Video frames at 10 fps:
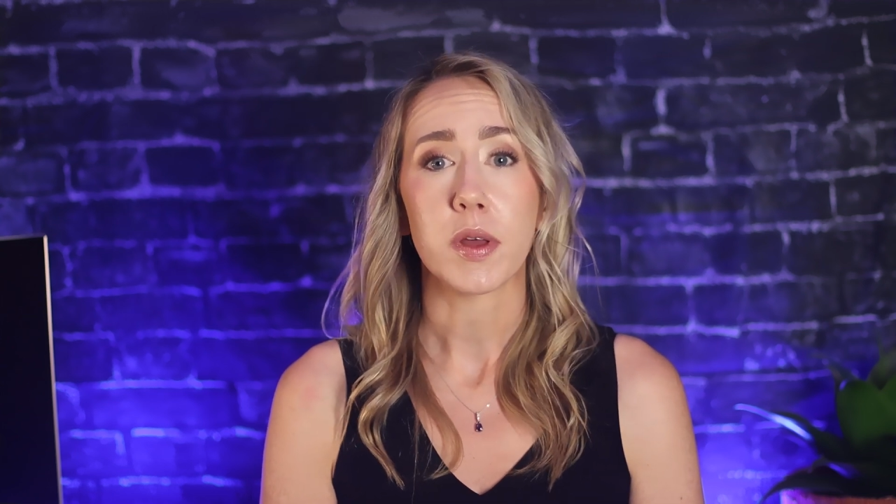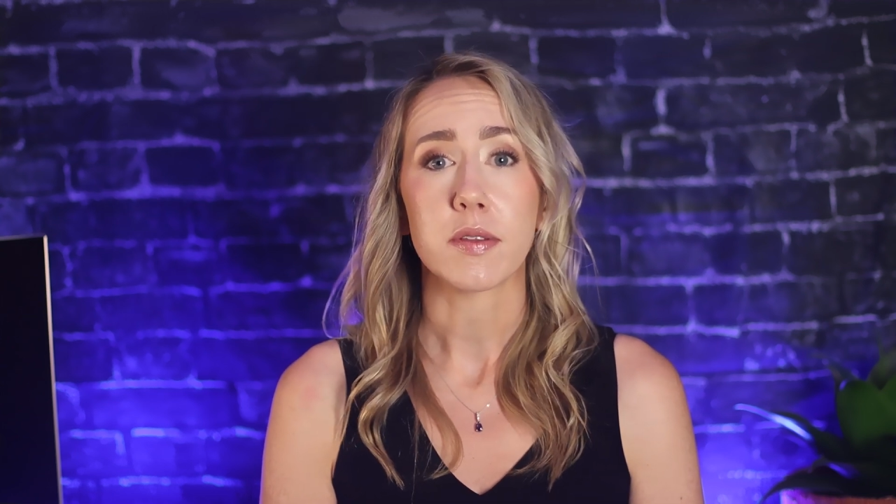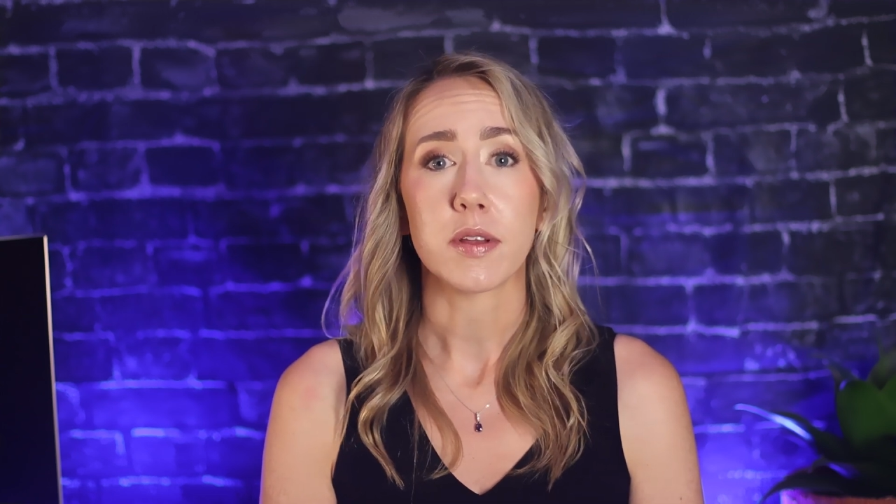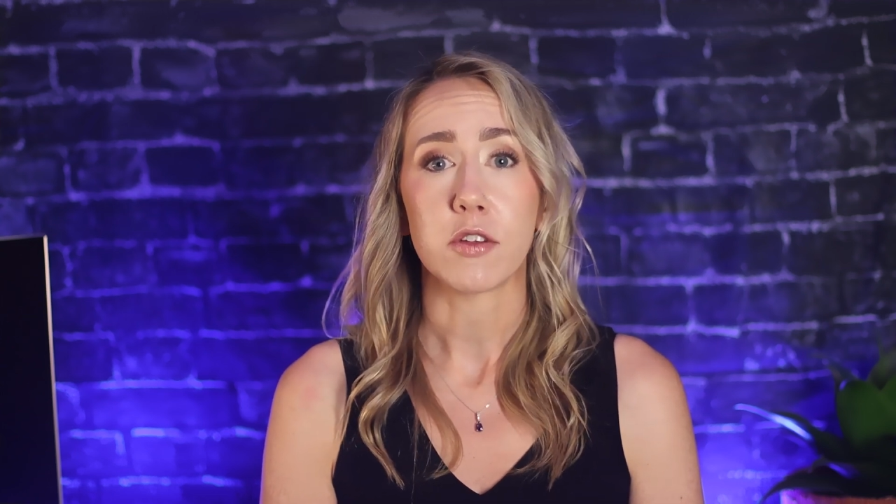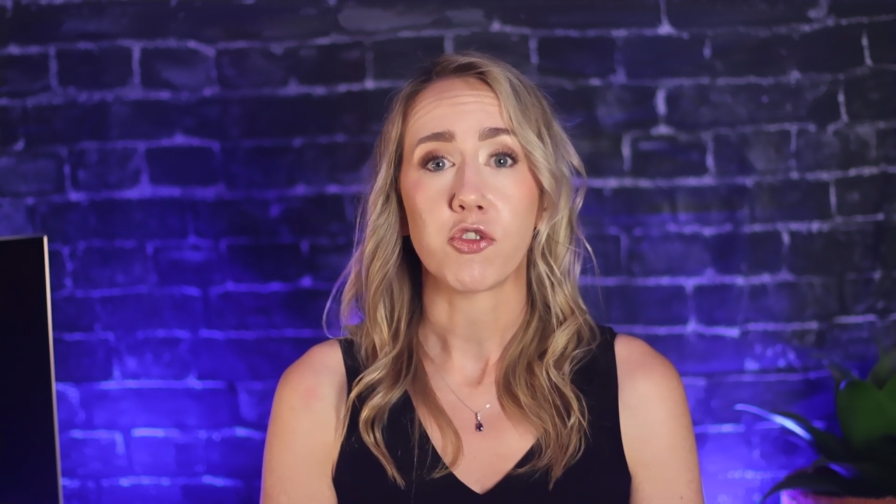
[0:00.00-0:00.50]

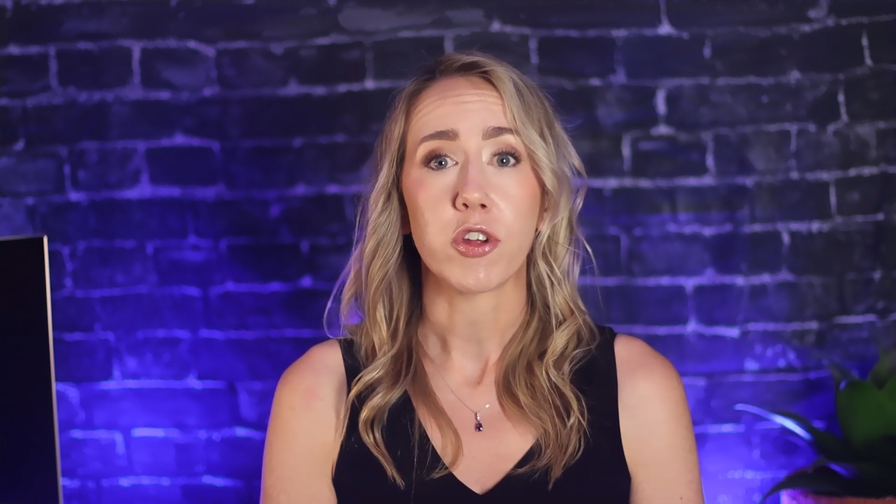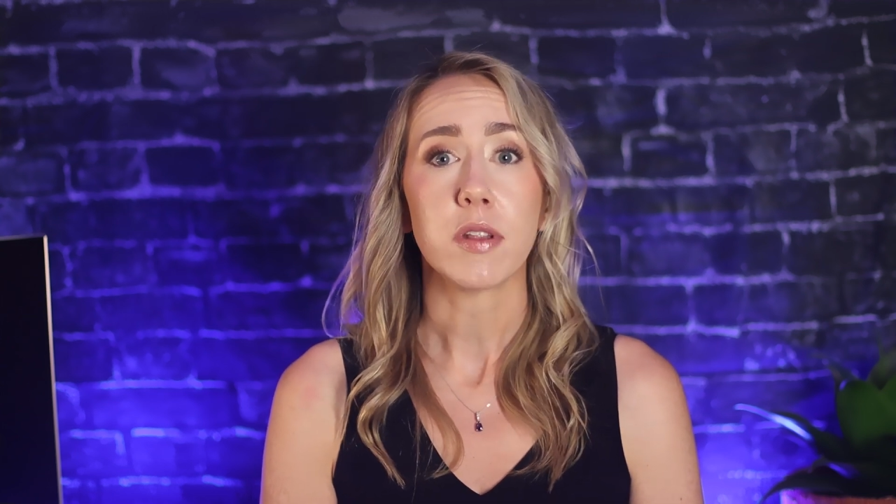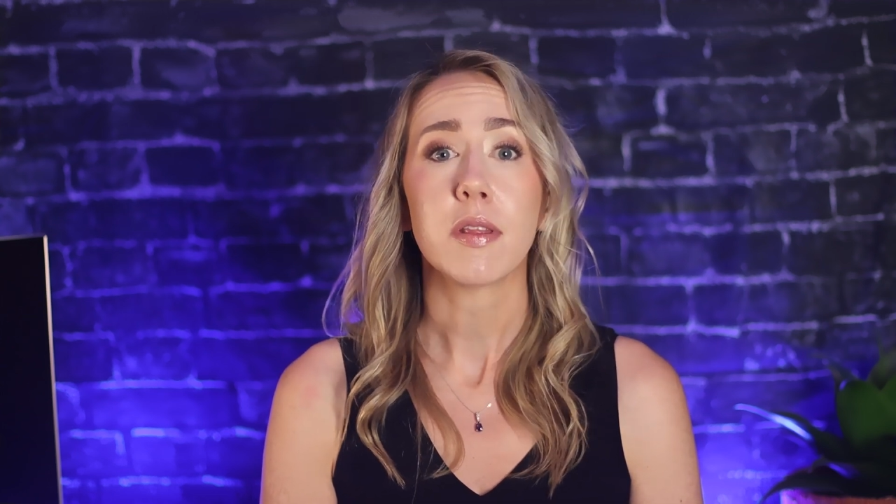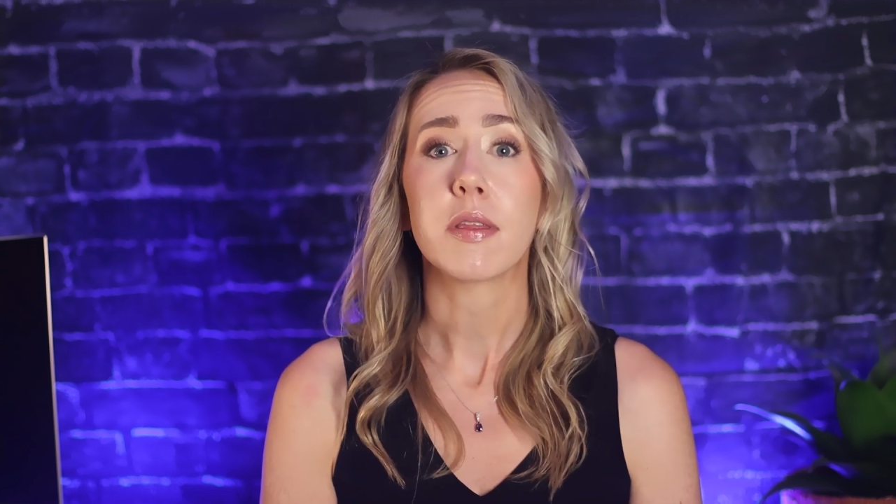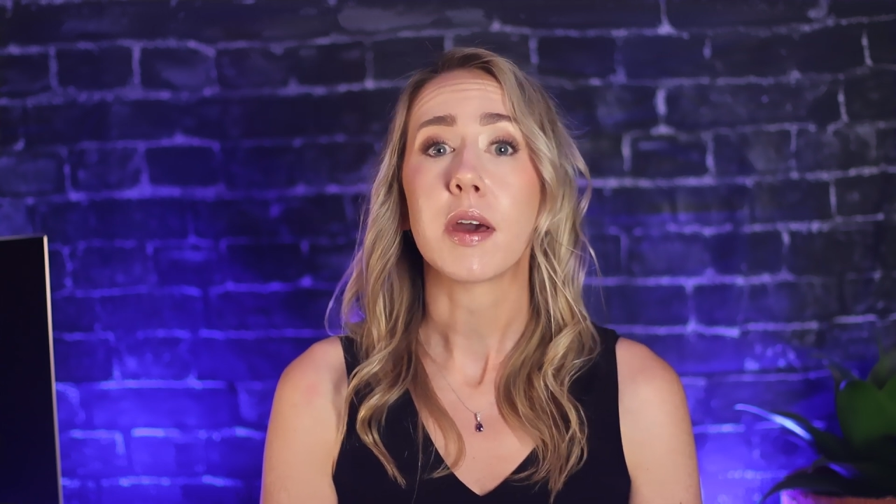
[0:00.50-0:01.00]

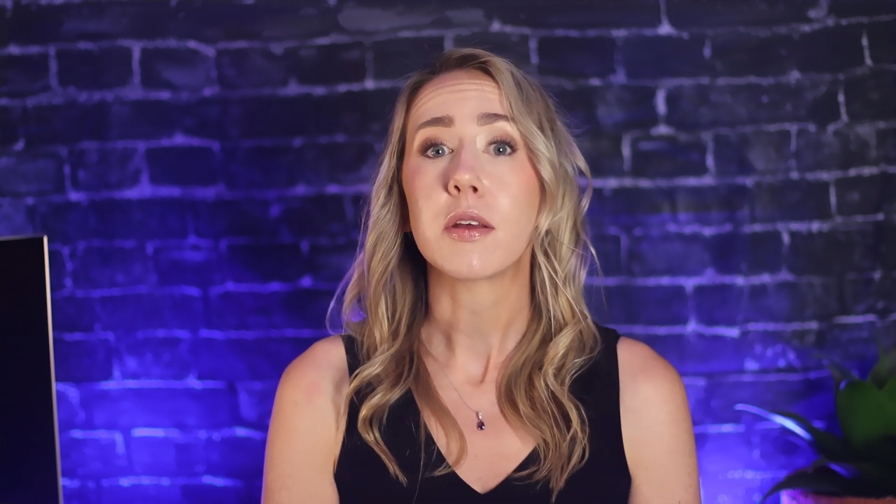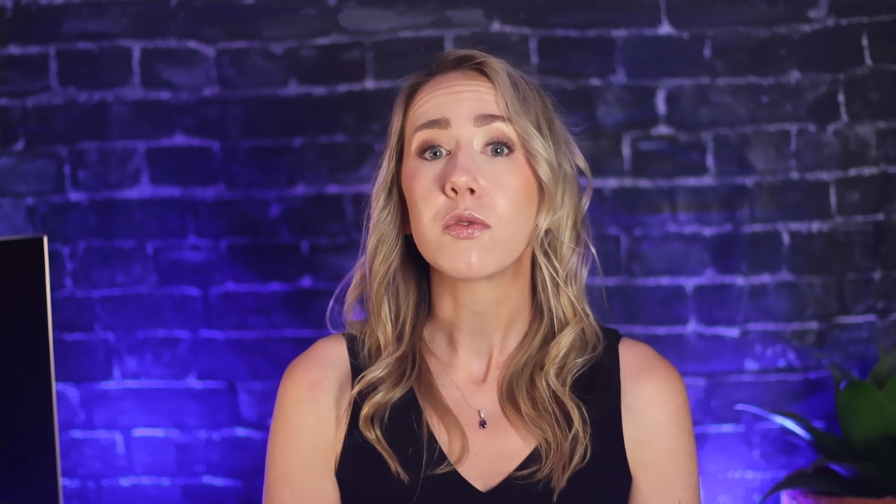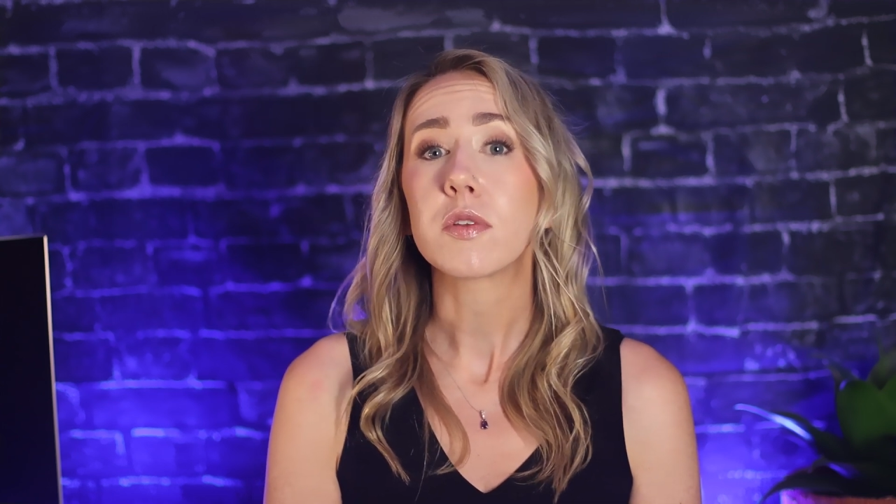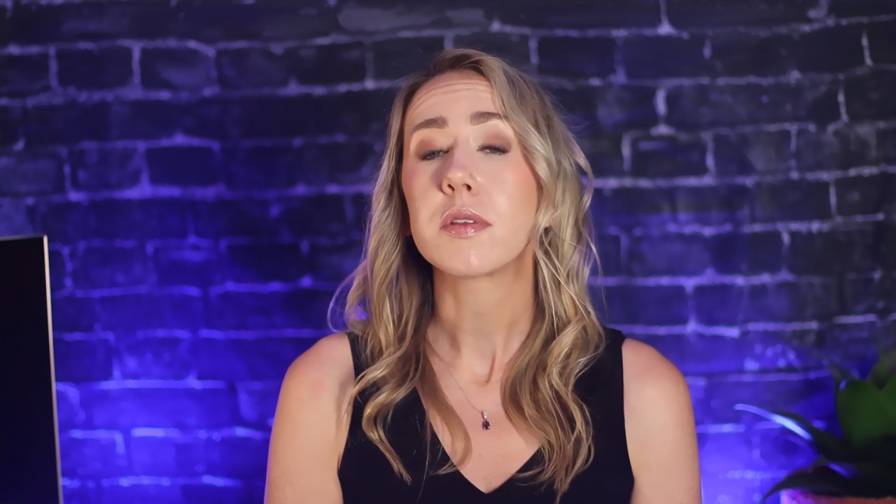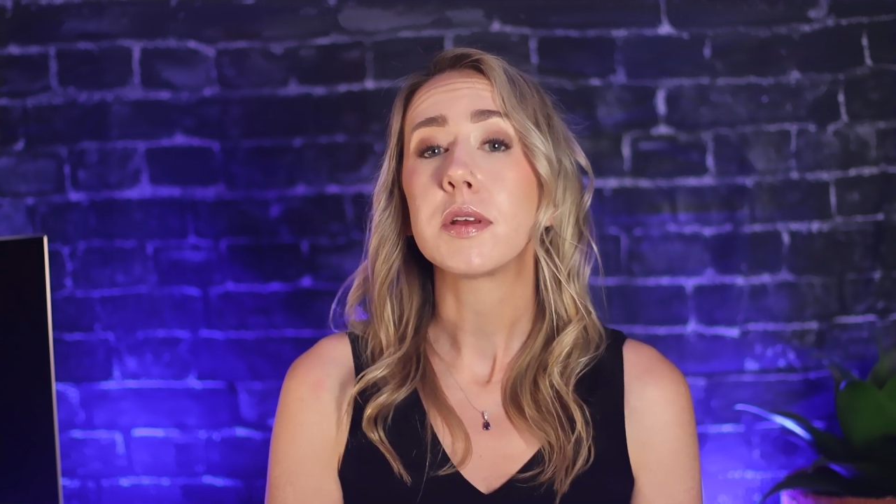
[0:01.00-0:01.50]
extension that
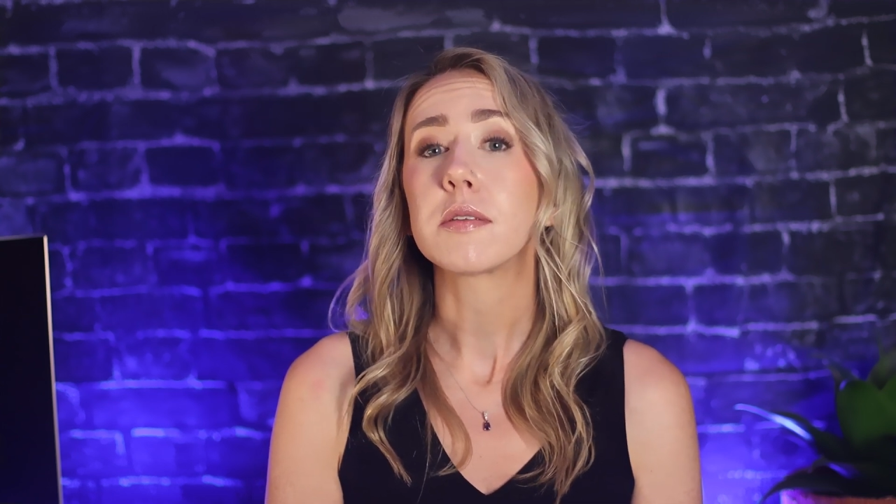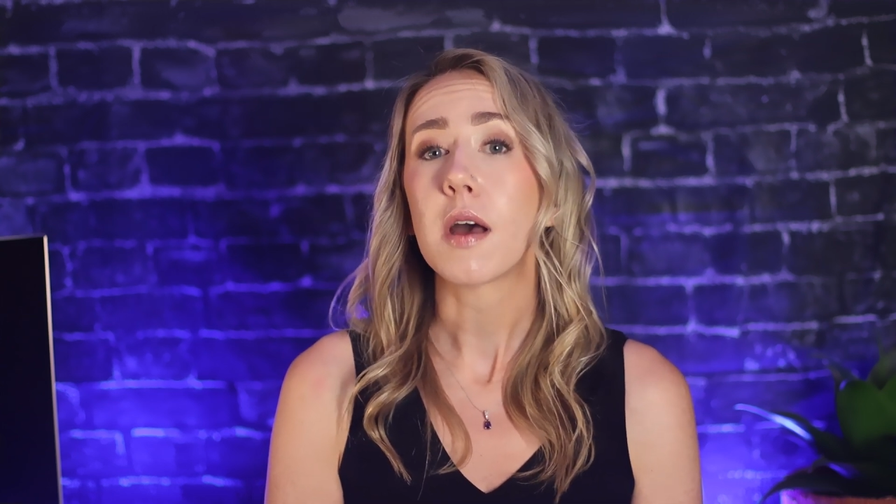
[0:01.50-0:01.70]
uses the